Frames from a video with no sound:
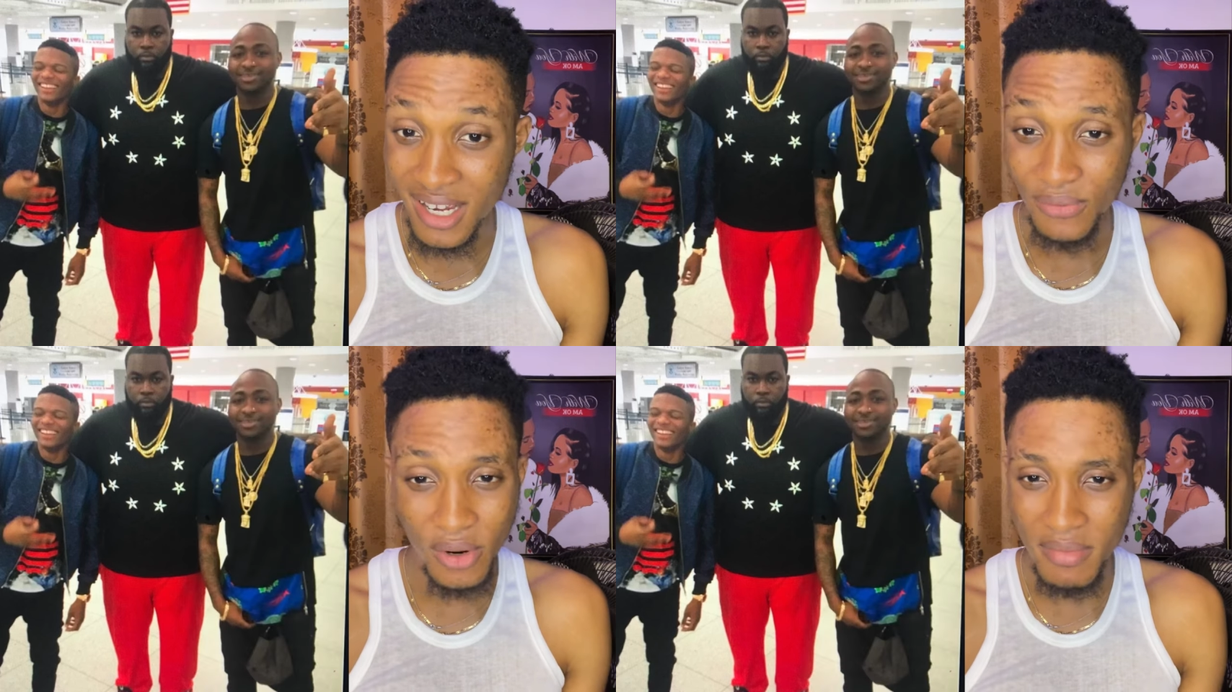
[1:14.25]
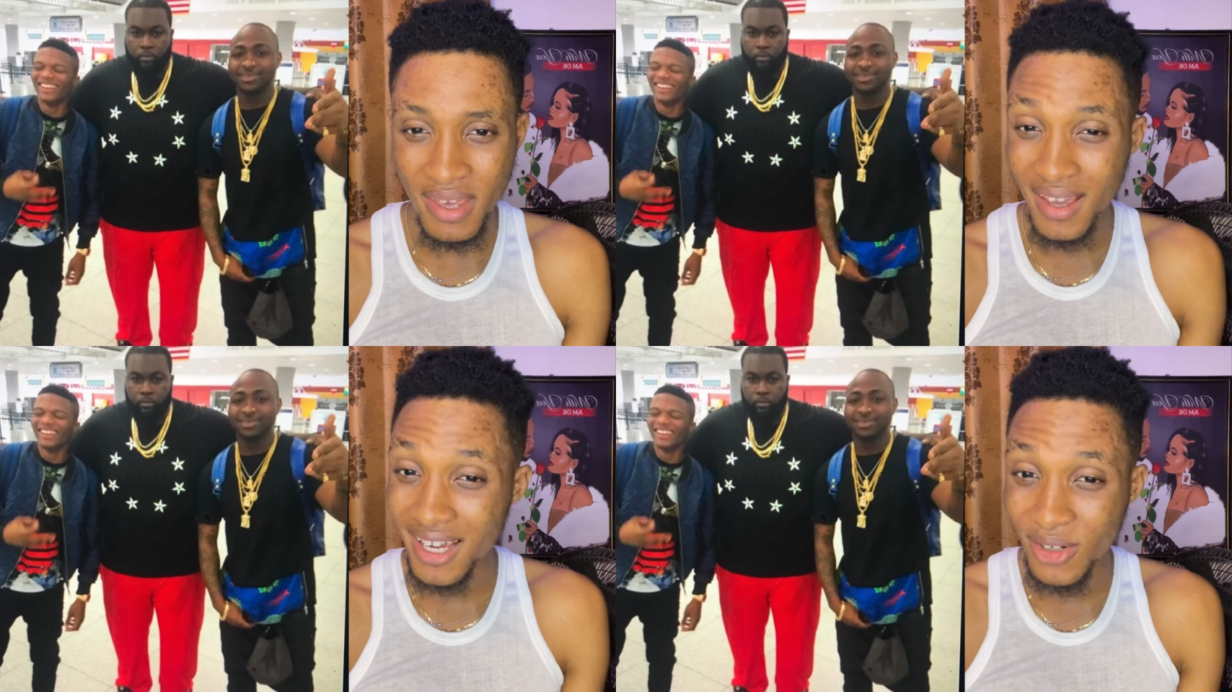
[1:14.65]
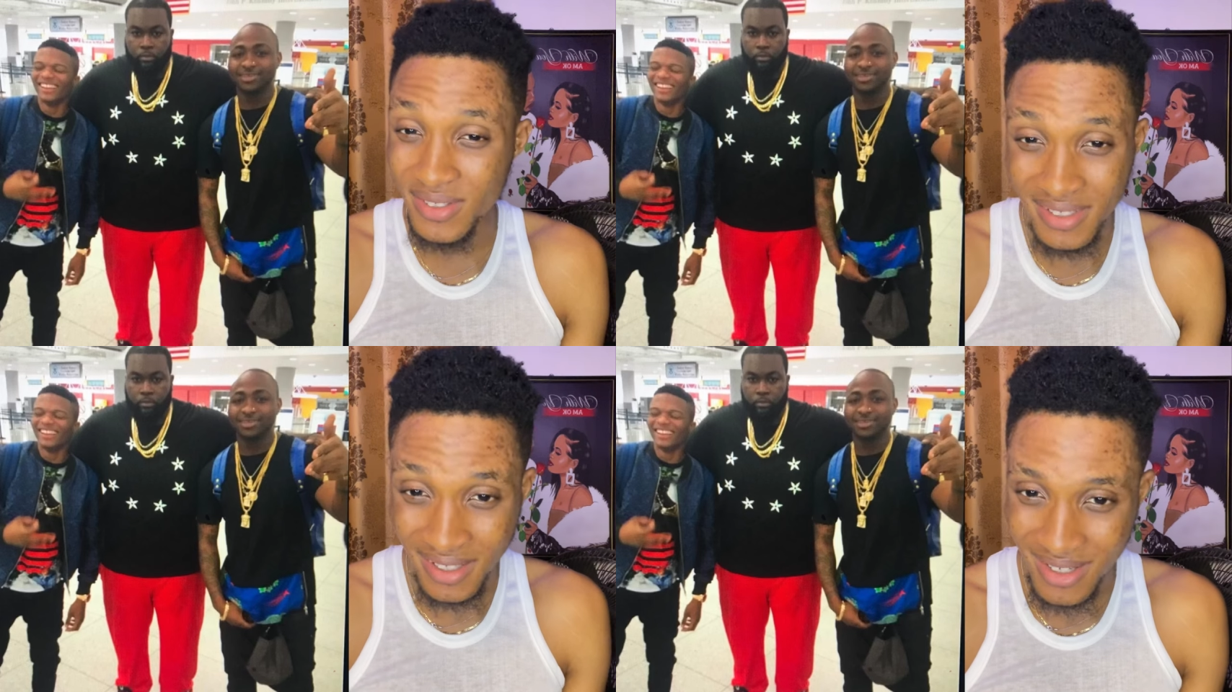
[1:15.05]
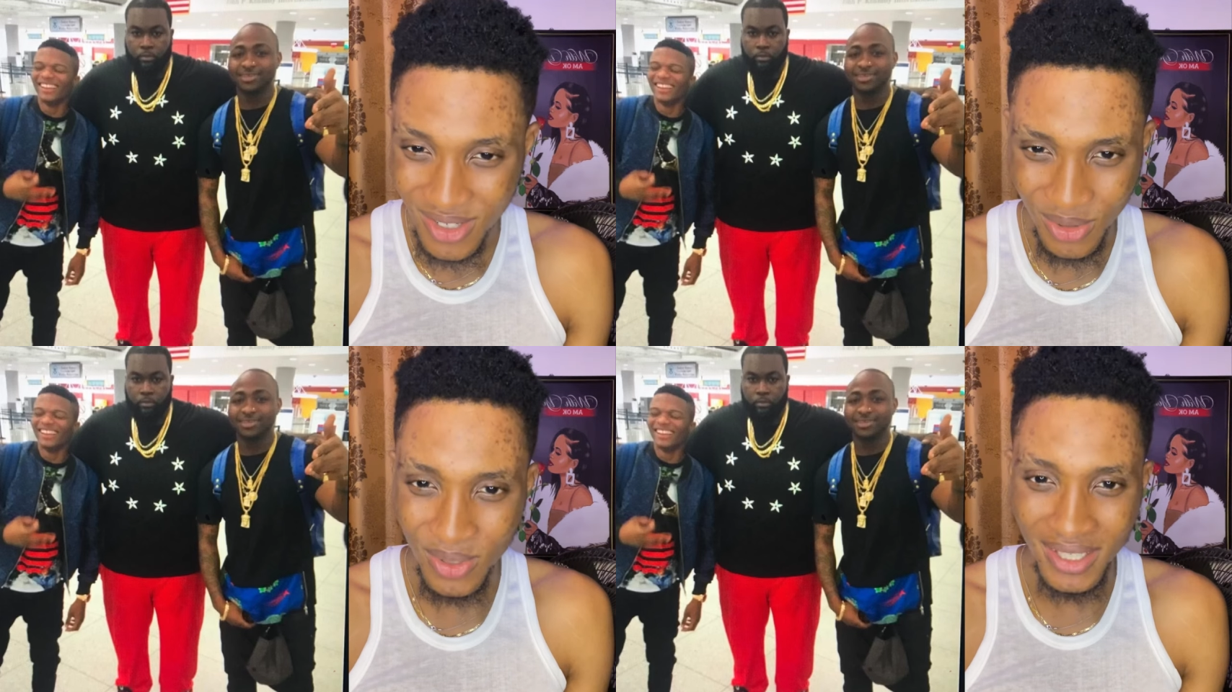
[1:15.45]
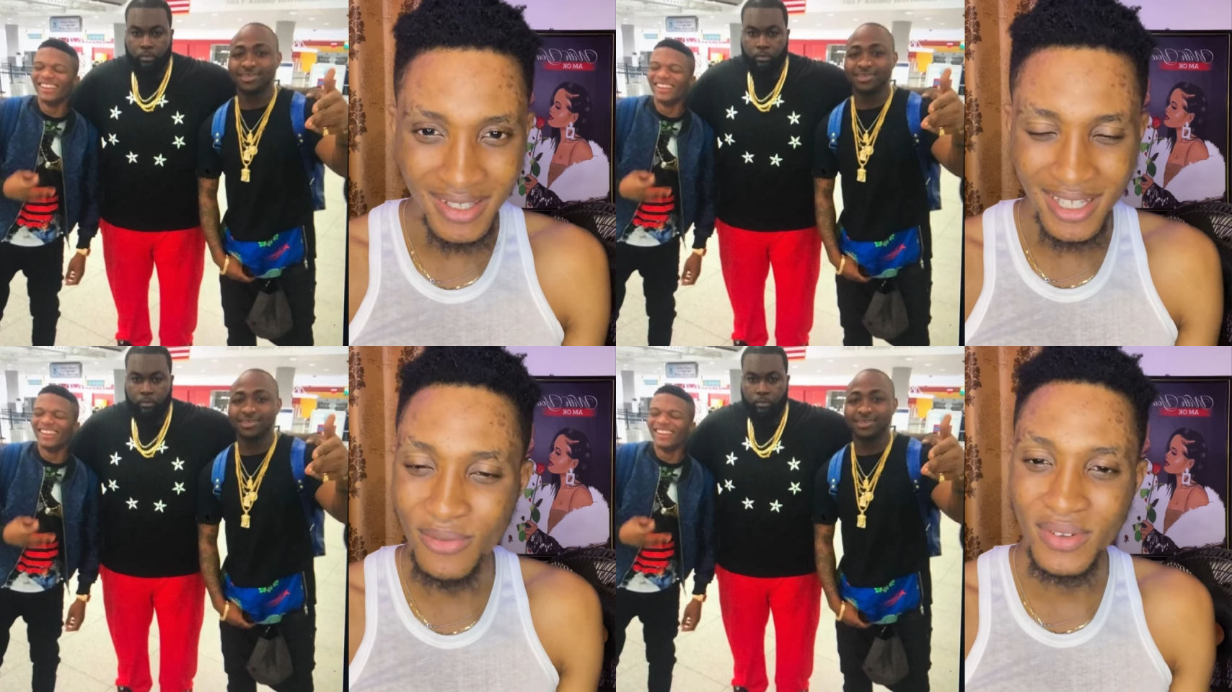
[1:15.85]
Speaker 1: For me, I don't think it's too late.
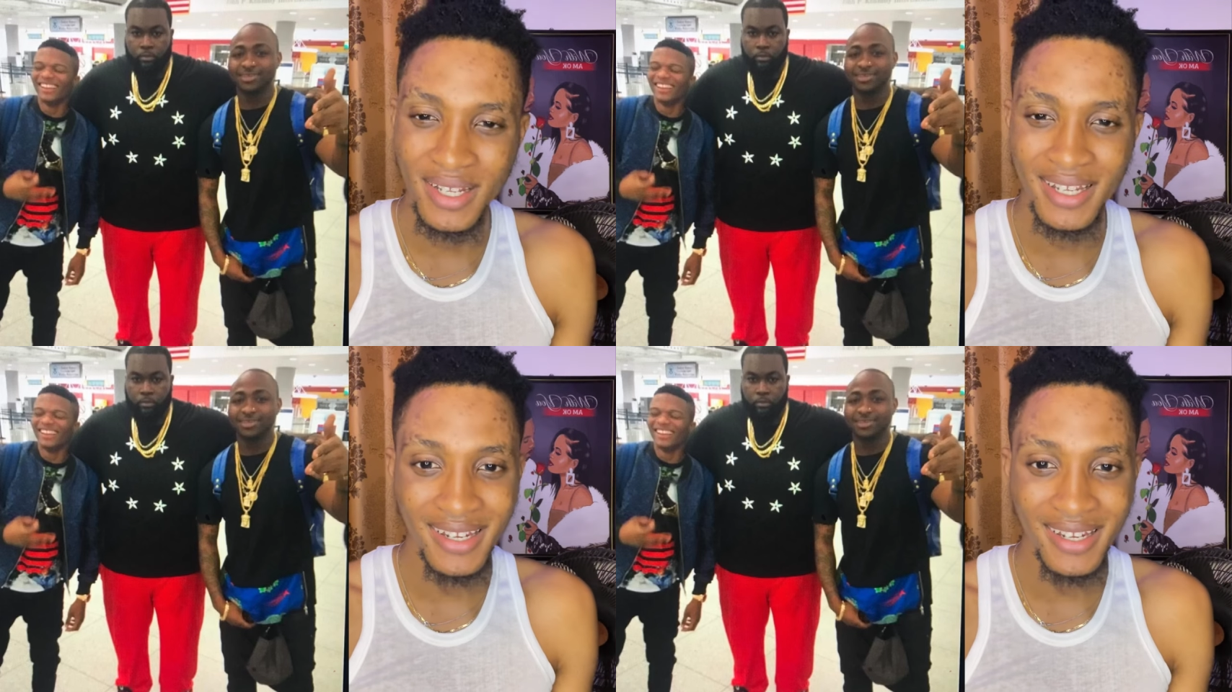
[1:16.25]
Definitely,